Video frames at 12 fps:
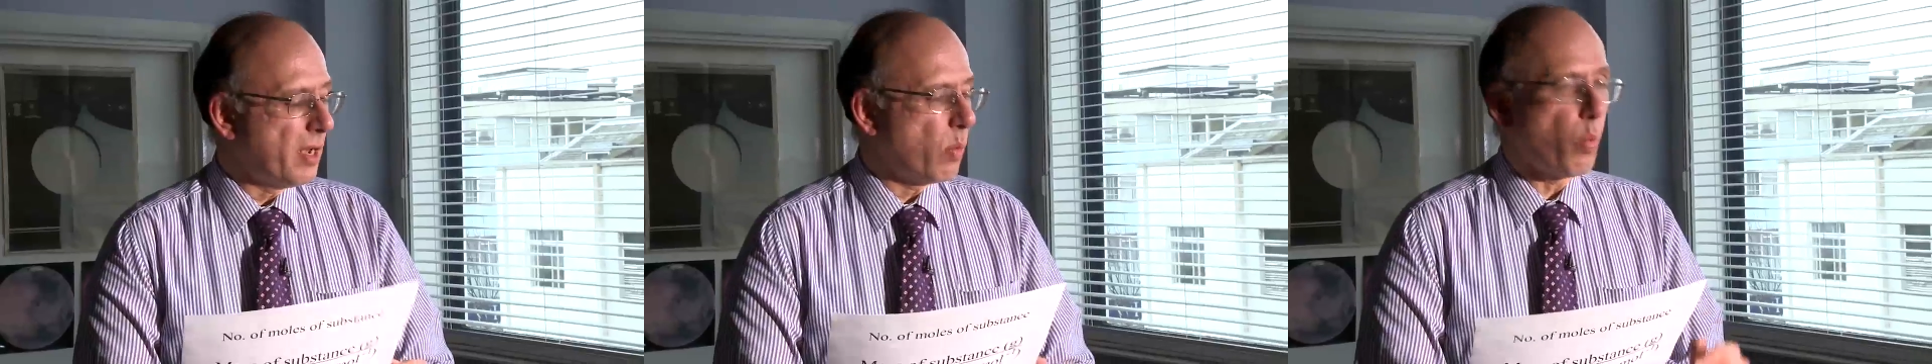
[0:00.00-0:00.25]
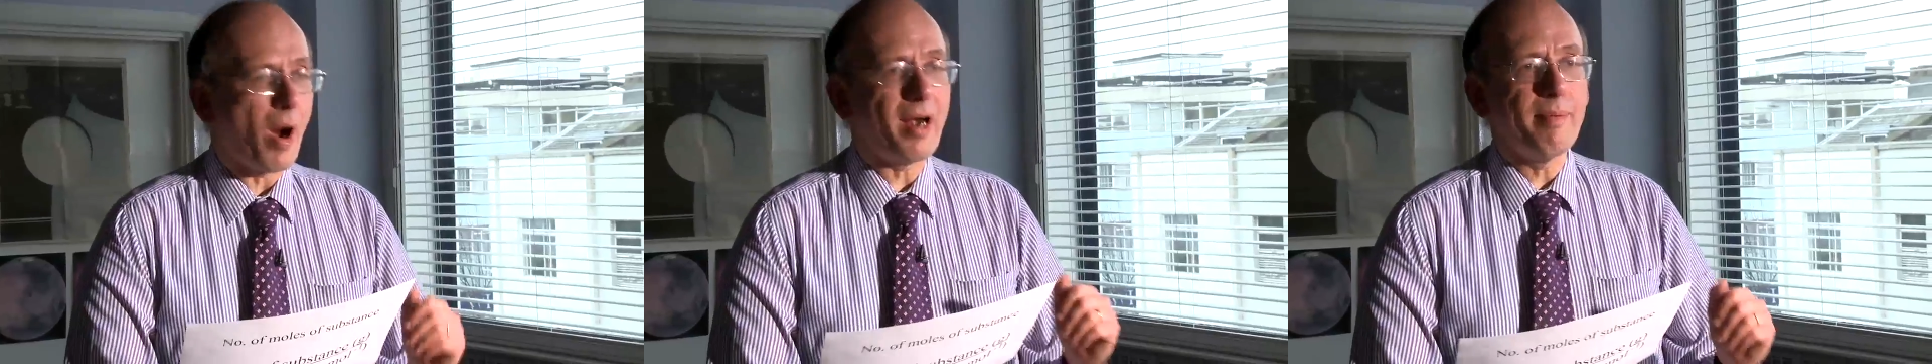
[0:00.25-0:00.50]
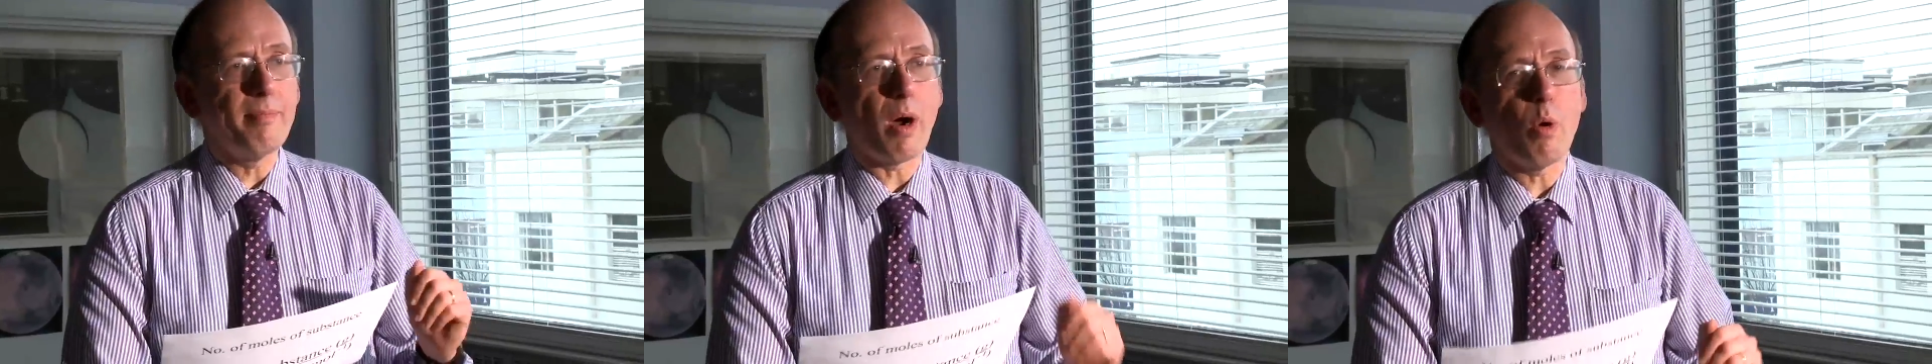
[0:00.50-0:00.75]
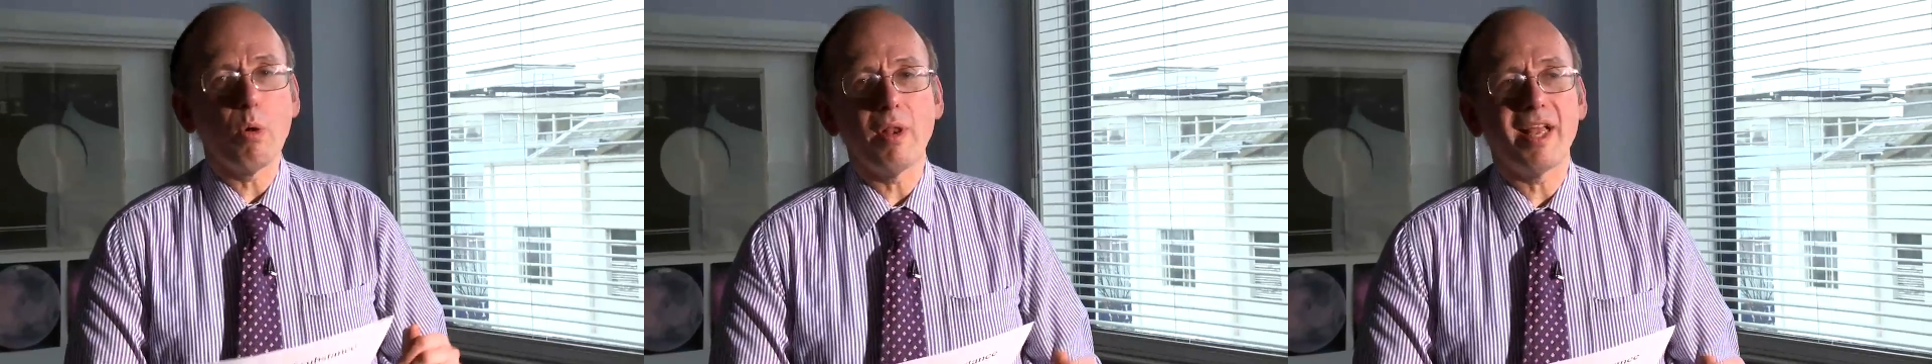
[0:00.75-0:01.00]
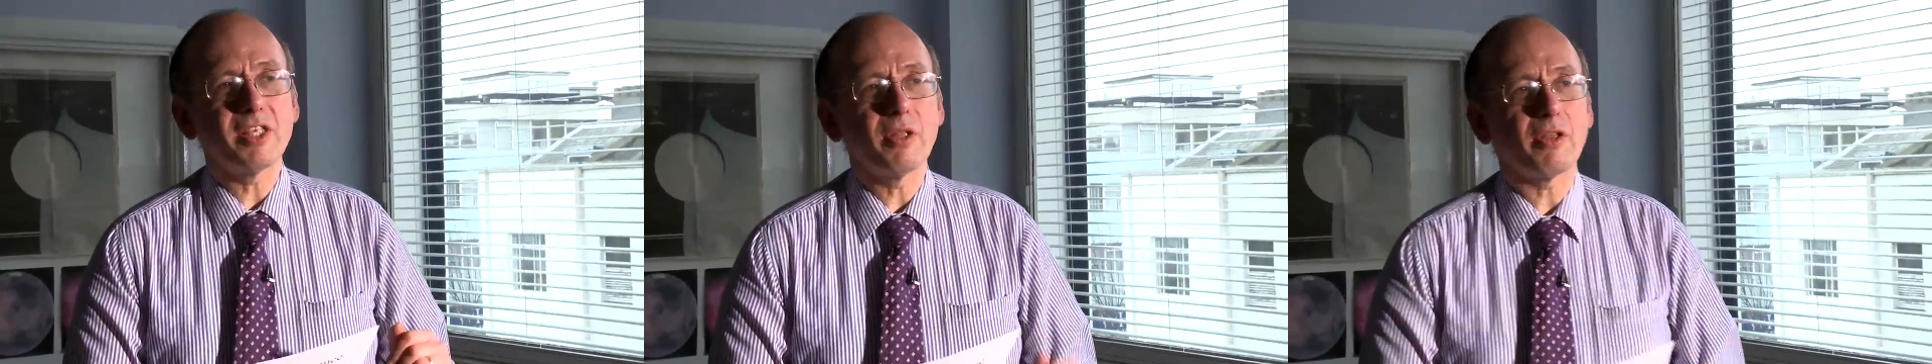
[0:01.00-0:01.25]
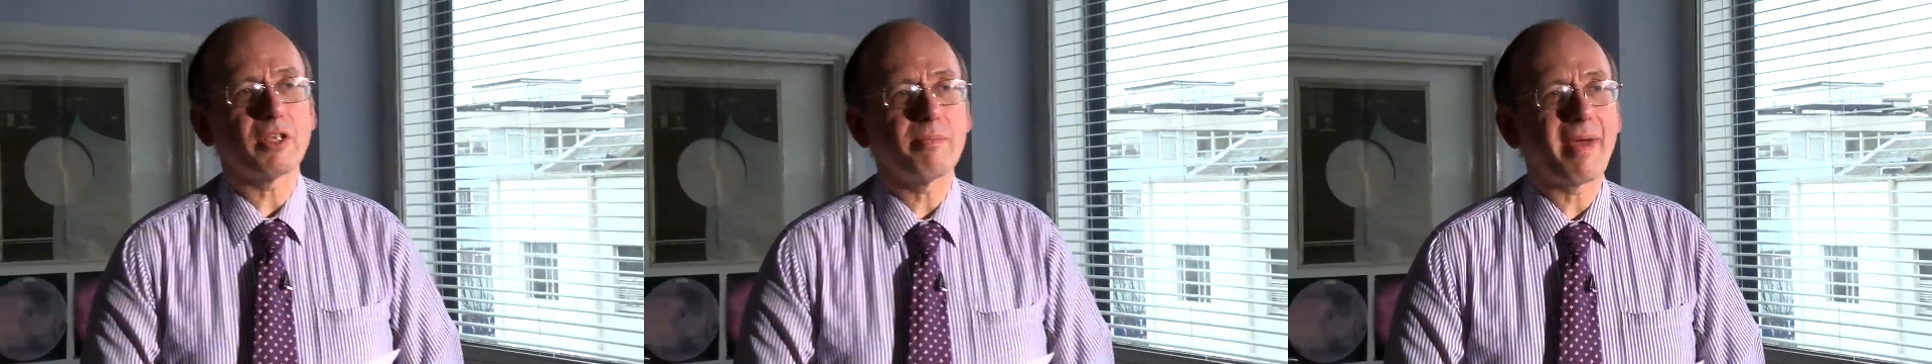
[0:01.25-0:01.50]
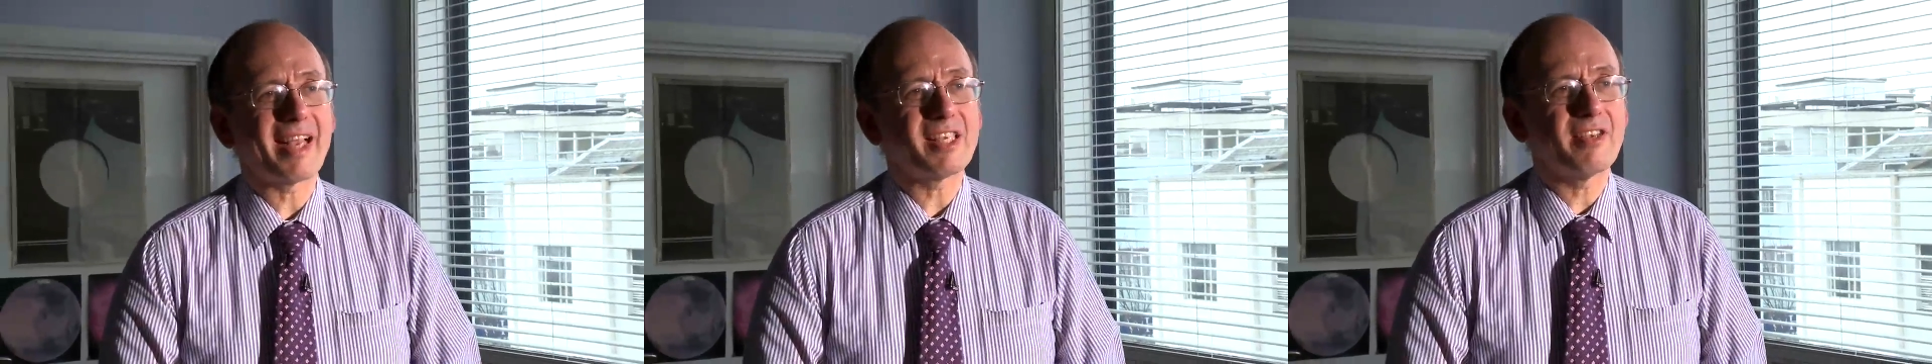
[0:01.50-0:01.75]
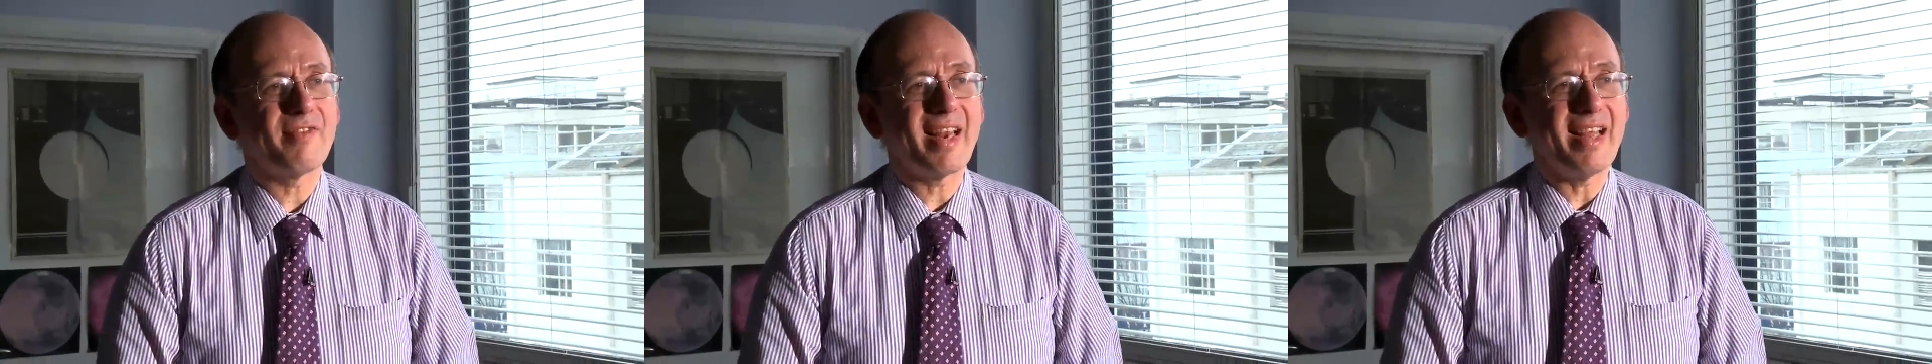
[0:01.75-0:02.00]
1 mole is not a mass
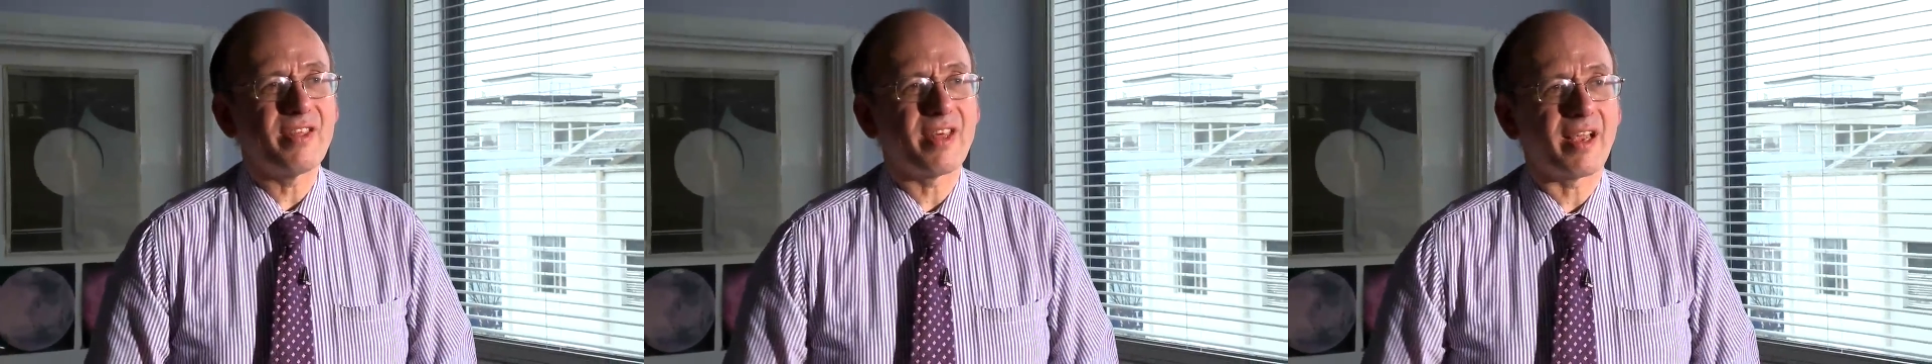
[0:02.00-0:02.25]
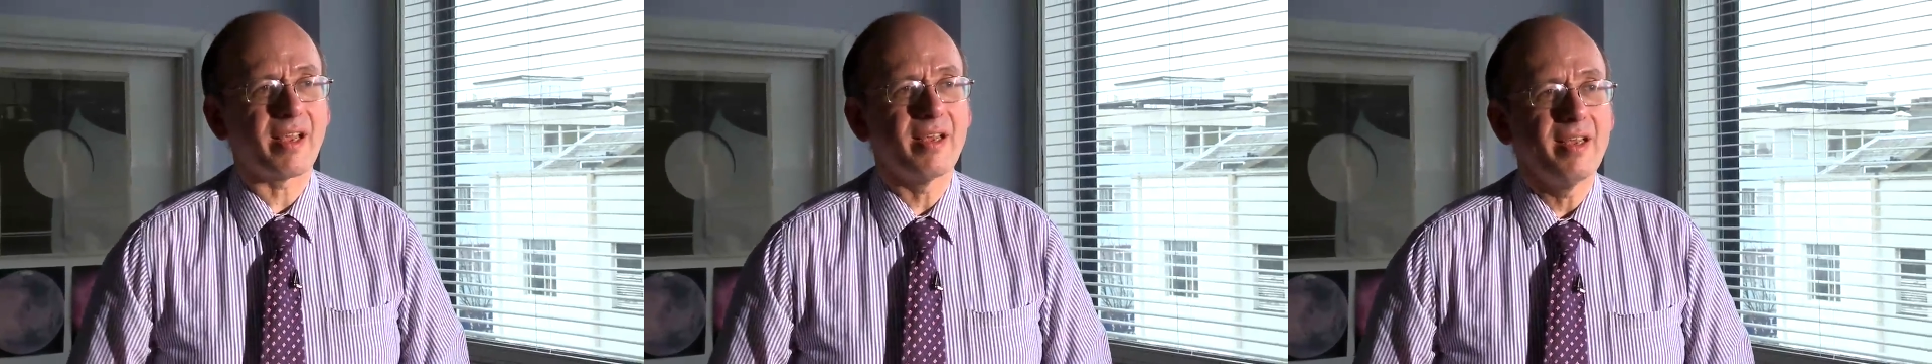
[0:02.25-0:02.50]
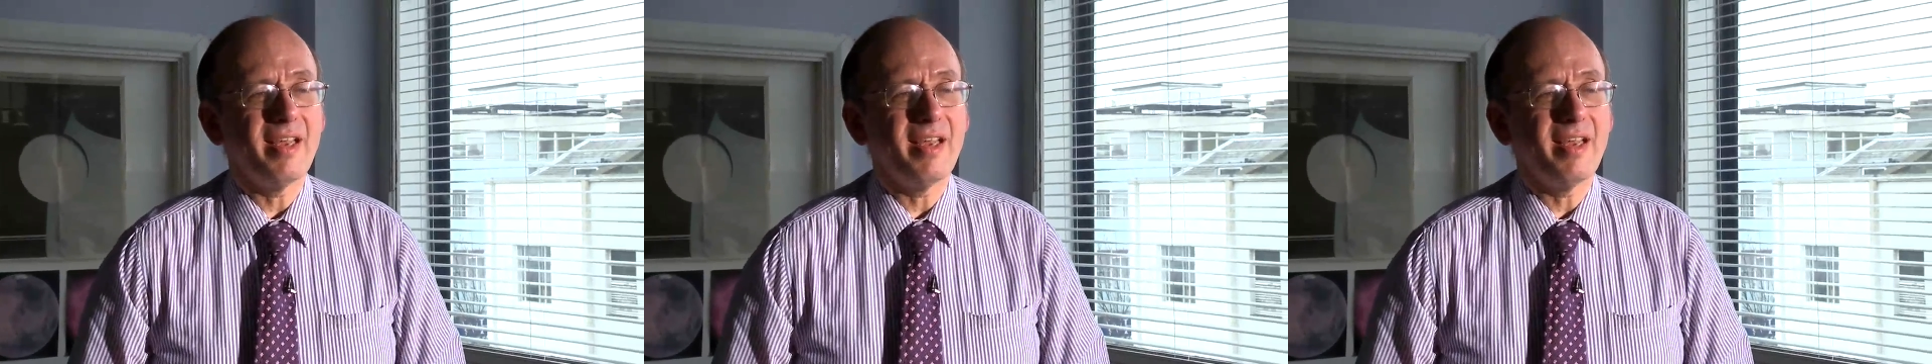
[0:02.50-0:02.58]
of anything.